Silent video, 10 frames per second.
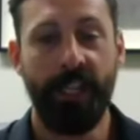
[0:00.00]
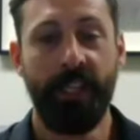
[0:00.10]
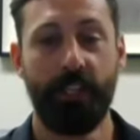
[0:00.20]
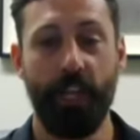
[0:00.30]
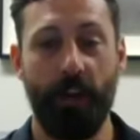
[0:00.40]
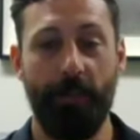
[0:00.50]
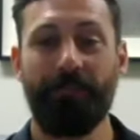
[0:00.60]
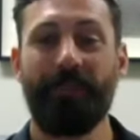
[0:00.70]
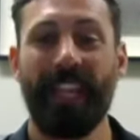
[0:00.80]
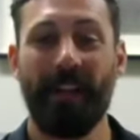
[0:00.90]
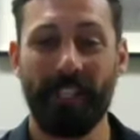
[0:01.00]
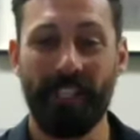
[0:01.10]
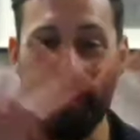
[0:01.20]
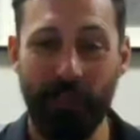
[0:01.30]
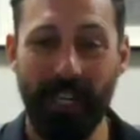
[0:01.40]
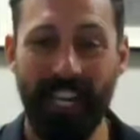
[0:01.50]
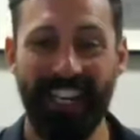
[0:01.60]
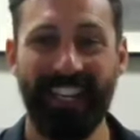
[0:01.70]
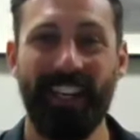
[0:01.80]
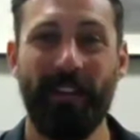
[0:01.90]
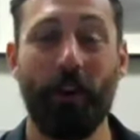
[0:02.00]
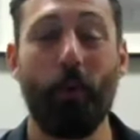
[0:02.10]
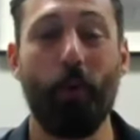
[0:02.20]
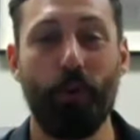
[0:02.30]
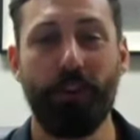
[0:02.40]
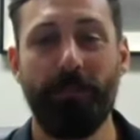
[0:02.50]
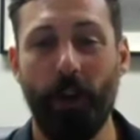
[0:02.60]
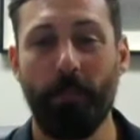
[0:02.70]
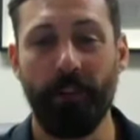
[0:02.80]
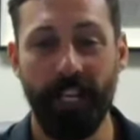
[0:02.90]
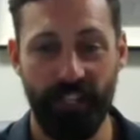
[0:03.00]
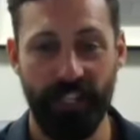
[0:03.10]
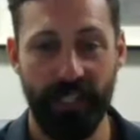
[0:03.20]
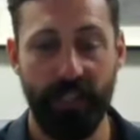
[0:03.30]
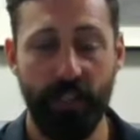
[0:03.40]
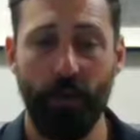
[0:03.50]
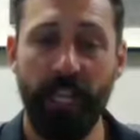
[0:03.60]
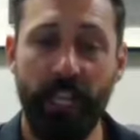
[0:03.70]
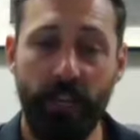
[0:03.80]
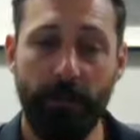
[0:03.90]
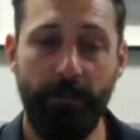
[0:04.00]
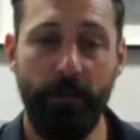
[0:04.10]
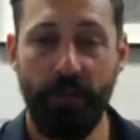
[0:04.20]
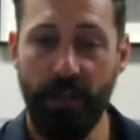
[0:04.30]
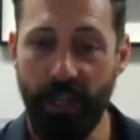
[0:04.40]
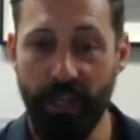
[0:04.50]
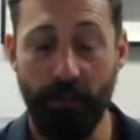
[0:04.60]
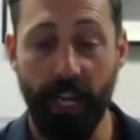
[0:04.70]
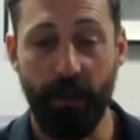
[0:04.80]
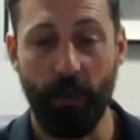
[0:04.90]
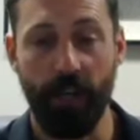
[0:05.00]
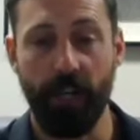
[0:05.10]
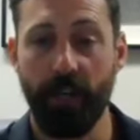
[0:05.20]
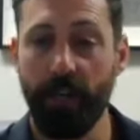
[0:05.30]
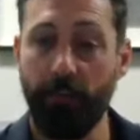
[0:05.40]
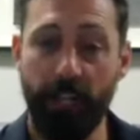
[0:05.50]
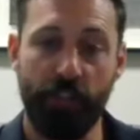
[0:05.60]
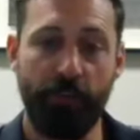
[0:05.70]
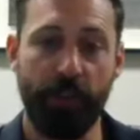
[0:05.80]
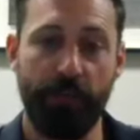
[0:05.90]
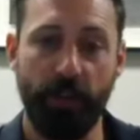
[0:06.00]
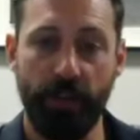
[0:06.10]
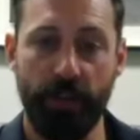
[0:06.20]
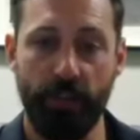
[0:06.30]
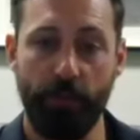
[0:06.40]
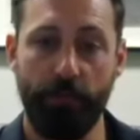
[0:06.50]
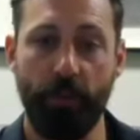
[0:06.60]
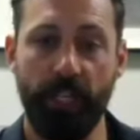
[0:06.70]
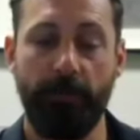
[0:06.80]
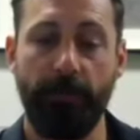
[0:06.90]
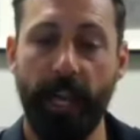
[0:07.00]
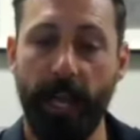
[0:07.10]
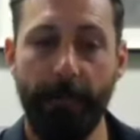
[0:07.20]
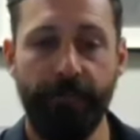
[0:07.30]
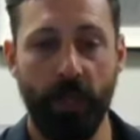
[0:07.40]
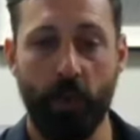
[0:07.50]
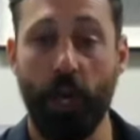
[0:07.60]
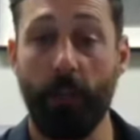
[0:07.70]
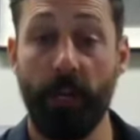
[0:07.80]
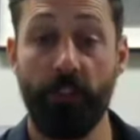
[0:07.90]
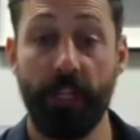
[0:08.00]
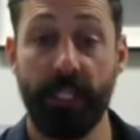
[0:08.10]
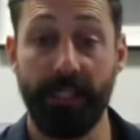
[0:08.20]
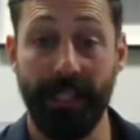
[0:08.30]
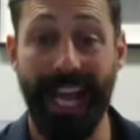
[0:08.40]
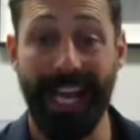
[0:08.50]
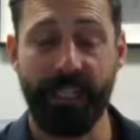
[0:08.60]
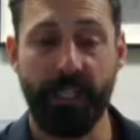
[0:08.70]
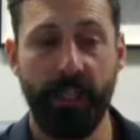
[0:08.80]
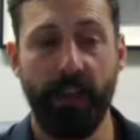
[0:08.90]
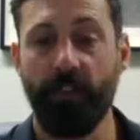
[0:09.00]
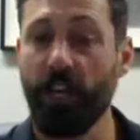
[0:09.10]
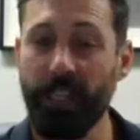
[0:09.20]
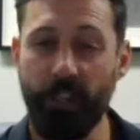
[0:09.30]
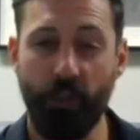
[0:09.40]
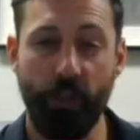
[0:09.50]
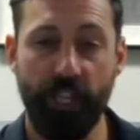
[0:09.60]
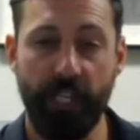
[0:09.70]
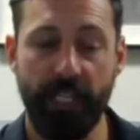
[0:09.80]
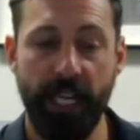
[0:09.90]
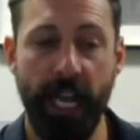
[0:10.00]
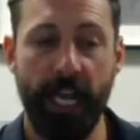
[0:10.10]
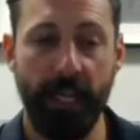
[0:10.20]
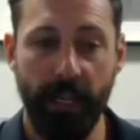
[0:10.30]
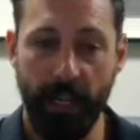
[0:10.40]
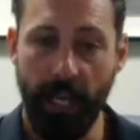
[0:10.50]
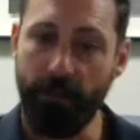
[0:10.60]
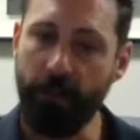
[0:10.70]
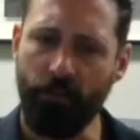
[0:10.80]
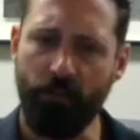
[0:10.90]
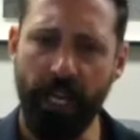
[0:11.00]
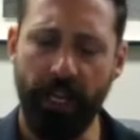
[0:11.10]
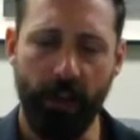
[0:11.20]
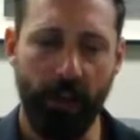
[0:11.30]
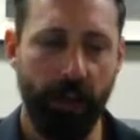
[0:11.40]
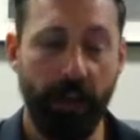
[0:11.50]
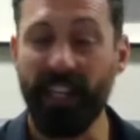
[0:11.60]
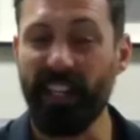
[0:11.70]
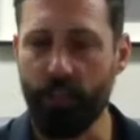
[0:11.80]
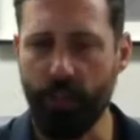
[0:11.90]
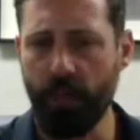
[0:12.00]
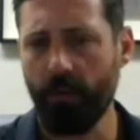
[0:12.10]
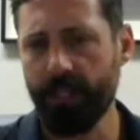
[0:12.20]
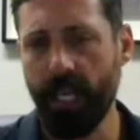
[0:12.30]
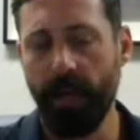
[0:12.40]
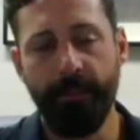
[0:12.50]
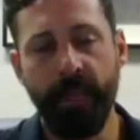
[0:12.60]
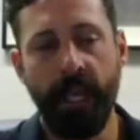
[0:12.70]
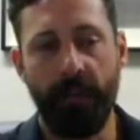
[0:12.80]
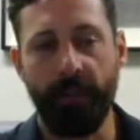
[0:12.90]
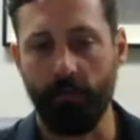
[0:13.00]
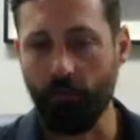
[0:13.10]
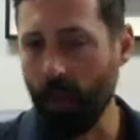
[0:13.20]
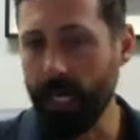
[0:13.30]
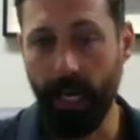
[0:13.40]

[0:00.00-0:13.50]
So that brings us to an end of our order of operations. So eat your food in the right order. Your vegetables first, your protein and fat, your carbohydrates last. If we're going to indulge in a snack, have it right, or a dessert, we'll say, have it right